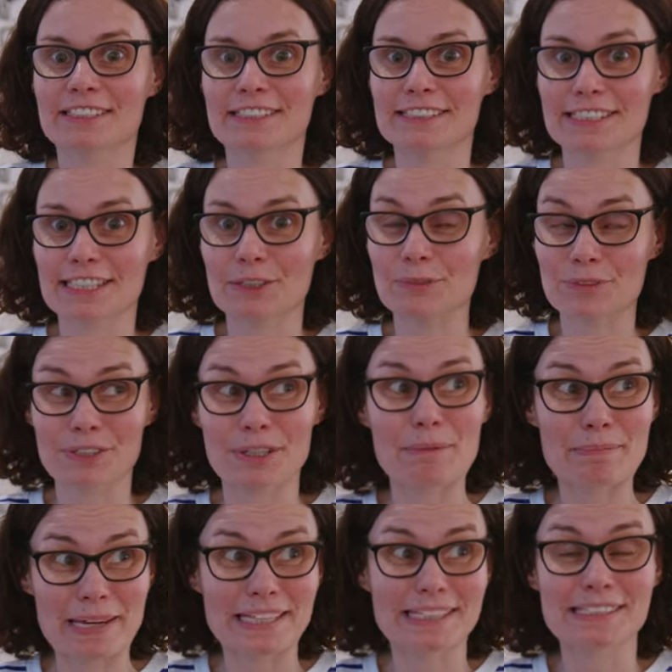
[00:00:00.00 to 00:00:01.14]
to see all the
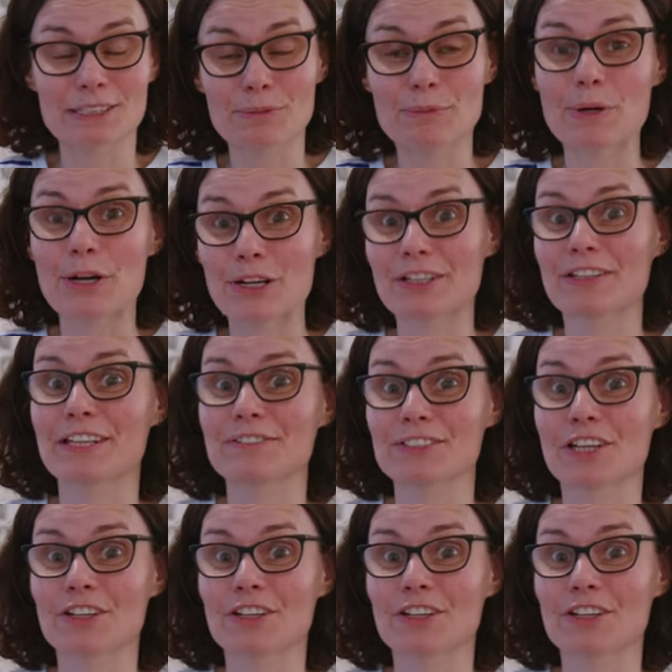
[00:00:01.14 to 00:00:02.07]
amazing work they've